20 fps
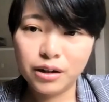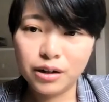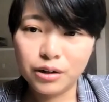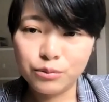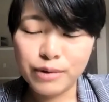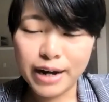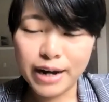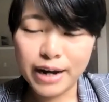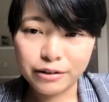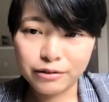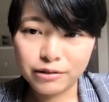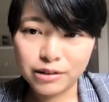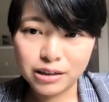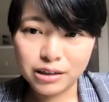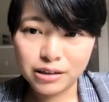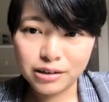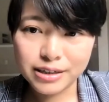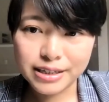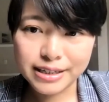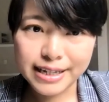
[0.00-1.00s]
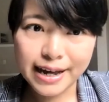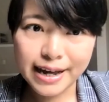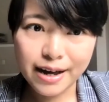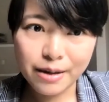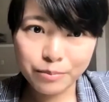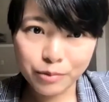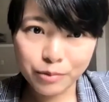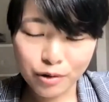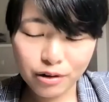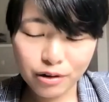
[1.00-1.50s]
a regular
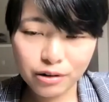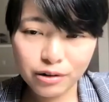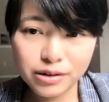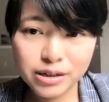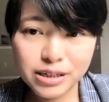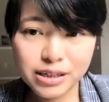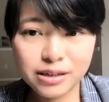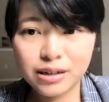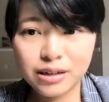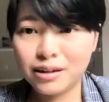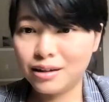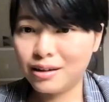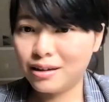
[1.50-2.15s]
STEM course,